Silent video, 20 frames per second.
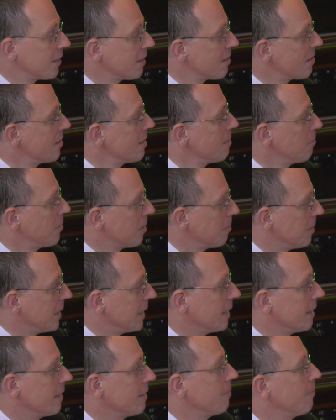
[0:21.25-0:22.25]
does seem to
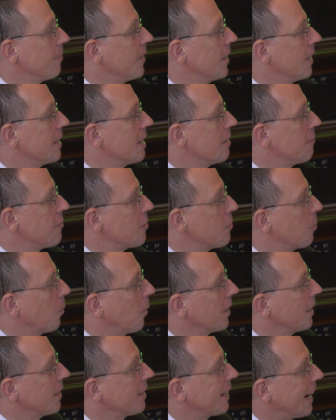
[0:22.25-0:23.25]
me that if you
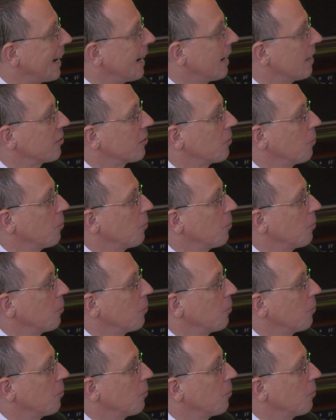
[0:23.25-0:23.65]
wanted to ask